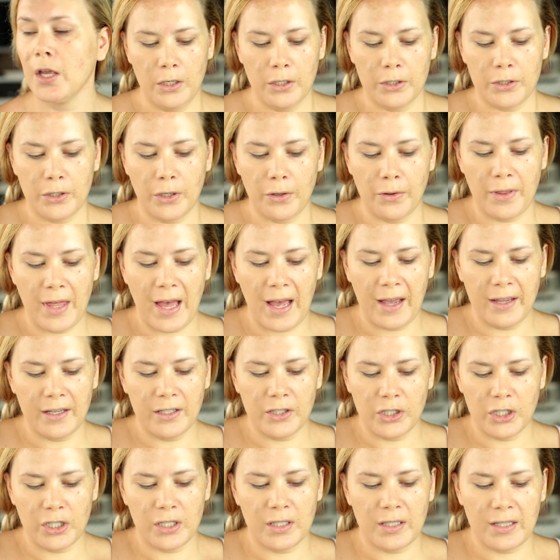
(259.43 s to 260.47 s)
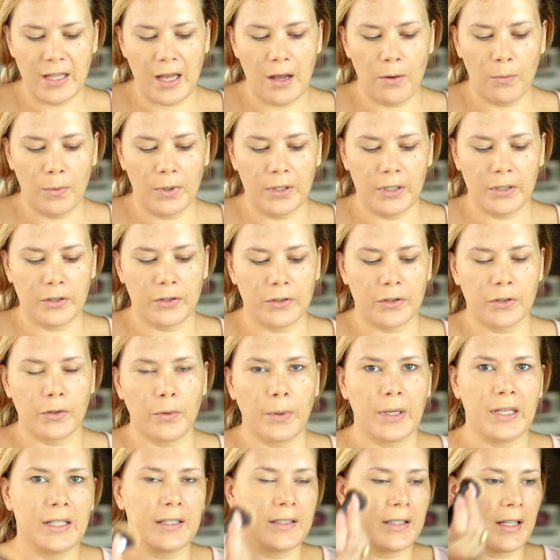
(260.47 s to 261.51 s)
So that is just that one little
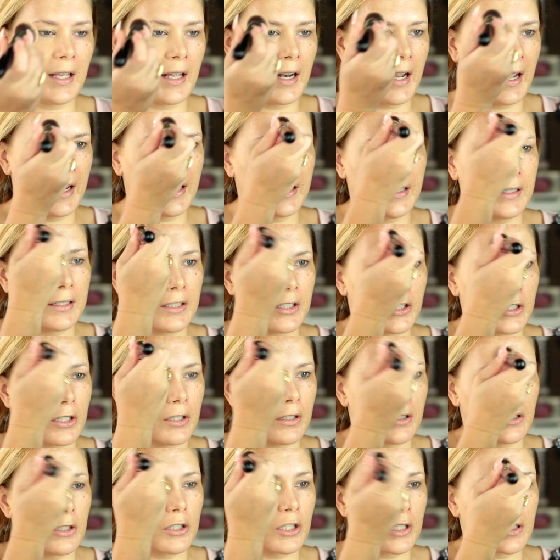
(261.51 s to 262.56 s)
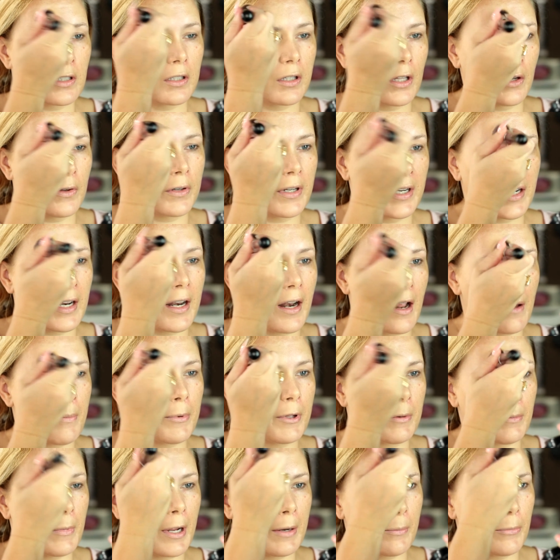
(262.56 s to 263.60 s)
squeeze, and I just loaded it up
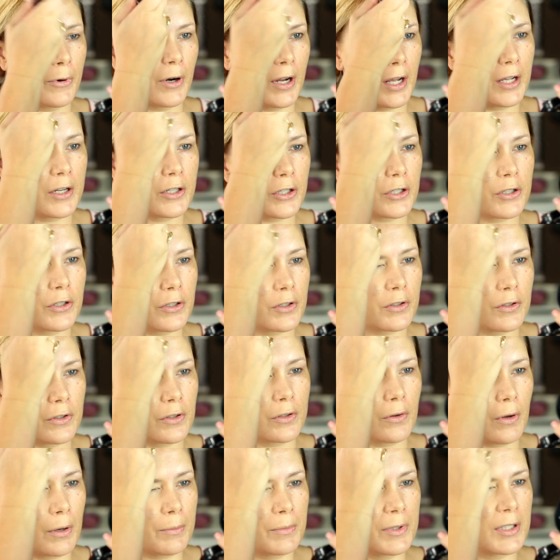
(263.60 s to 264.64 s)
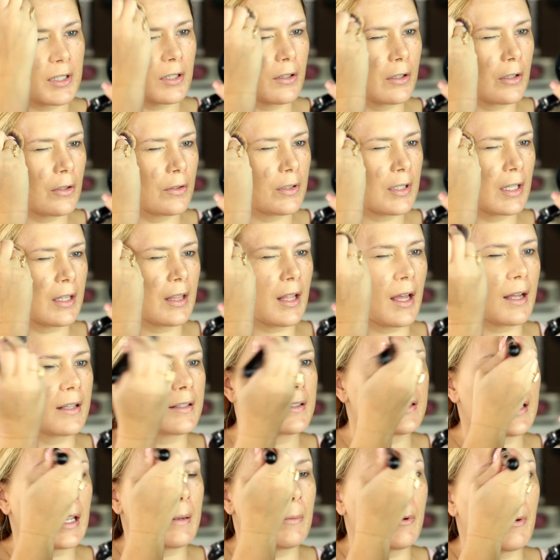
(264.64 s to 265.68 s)
in my brush, so I'm still using
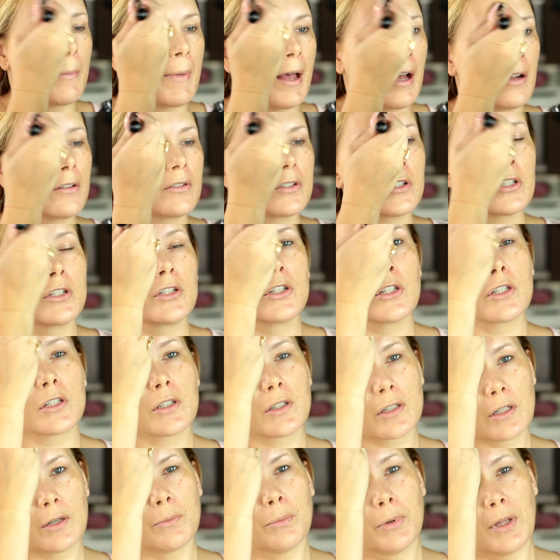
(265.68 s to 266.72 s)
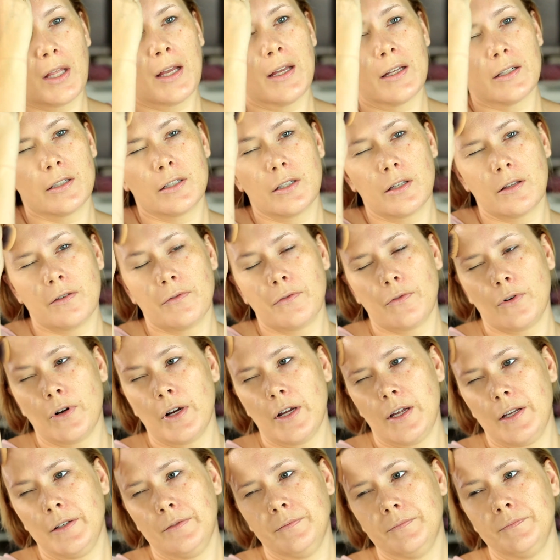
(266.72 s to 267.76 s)
that same amount to just apply it to the
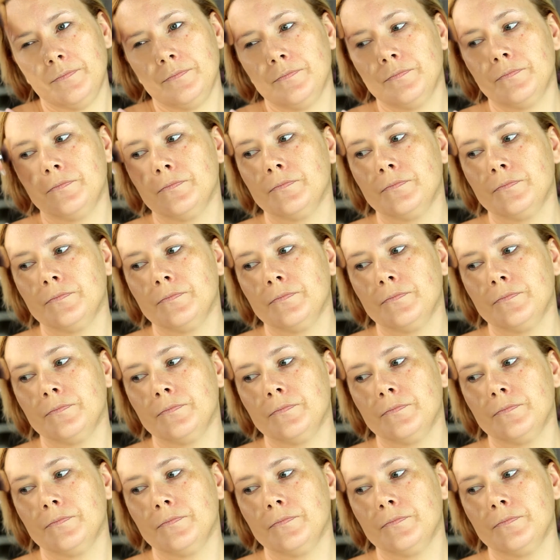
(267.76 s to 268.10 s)
forehead.